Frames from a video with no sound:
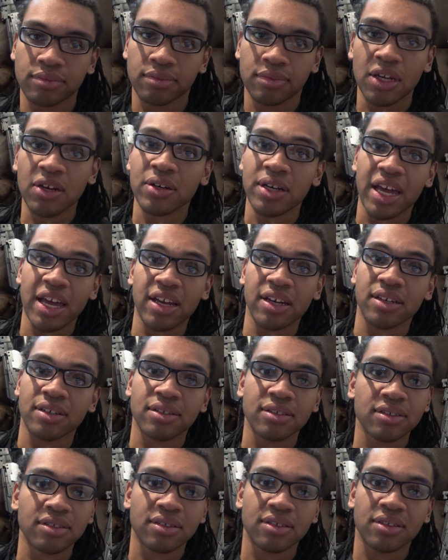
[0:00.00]
they're dead.
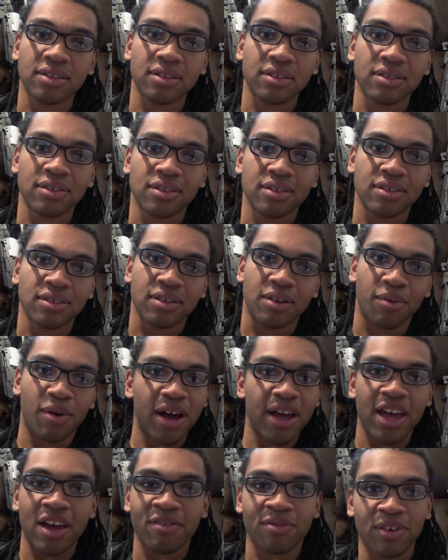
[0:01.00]

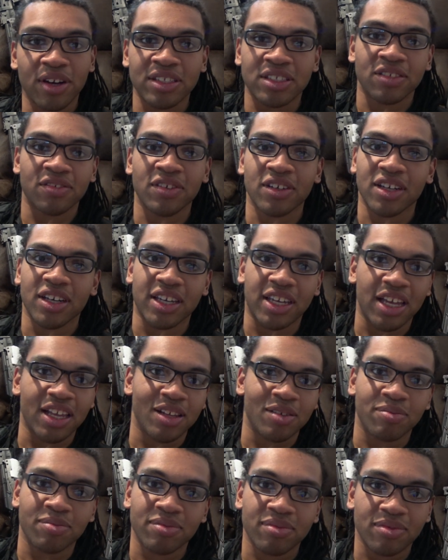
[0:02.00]
Why have friends if you're going to kill
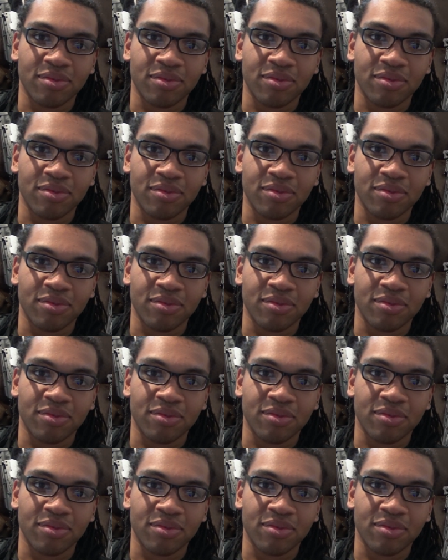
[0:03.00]
them?